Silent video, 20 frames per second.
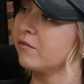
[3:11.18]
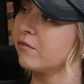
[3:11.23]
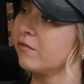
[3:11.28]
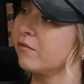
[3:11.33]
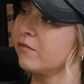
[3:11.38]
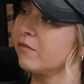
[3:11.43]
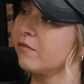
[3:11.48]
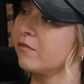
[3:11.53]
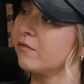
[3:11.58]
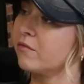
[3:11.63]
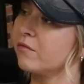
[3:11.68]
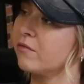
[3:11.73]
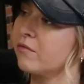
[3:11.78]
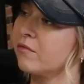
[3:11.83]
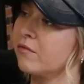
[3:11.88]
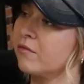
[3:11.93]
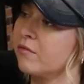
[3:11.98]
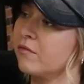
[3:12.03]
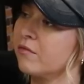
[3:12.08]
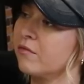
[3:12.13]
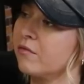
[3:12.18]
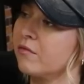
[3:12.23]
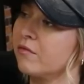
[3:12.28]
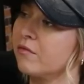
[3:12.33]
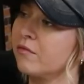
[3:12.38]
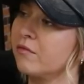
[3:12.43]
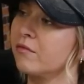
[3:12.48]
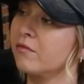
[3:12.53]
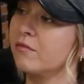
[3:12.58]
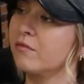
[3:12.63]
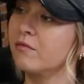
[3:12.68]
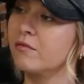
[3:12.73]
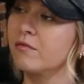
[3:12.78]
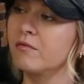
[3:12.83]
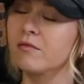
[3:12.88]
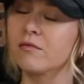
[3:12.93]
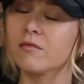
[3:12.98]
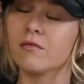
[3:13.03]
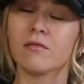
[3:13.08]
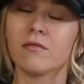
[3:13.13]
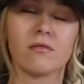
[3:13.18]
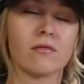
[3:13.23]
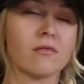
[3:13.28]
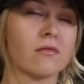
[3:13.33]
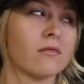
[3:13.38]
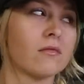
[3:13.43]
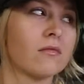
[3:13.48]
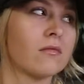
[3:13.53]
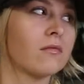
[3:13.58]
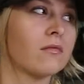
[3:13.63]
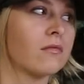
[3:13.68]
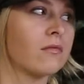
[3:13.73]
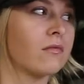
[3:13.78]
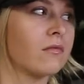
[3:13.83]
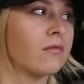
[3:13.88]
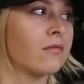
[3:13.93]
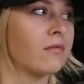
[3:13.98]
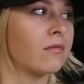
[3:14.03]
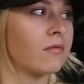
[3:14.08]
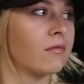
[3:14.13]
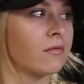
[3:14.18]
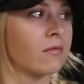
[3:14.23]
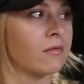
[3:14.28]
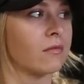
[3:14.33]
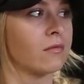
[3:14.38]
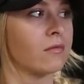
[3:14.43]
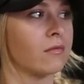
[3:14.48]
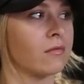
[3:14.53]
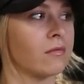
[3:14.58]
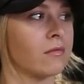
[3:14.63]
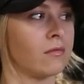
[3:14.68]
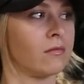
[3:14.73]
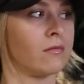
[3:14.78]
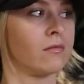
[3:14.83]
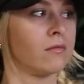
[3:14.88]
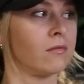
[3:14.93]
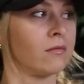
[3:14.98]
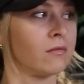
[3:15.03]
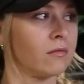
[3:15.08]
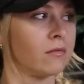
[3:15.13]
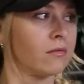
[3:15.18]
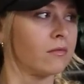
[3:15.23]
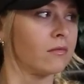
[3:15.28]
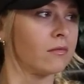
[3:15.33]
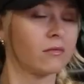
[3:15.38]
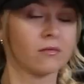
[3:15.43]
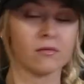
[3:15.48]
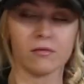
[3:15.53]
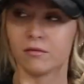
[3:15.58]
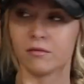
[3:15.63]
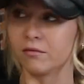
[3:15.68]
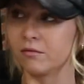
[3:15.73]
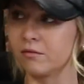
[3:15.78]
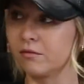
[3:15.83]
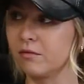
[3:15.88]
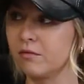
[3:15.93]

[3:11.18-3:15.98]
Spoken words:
(not speaking)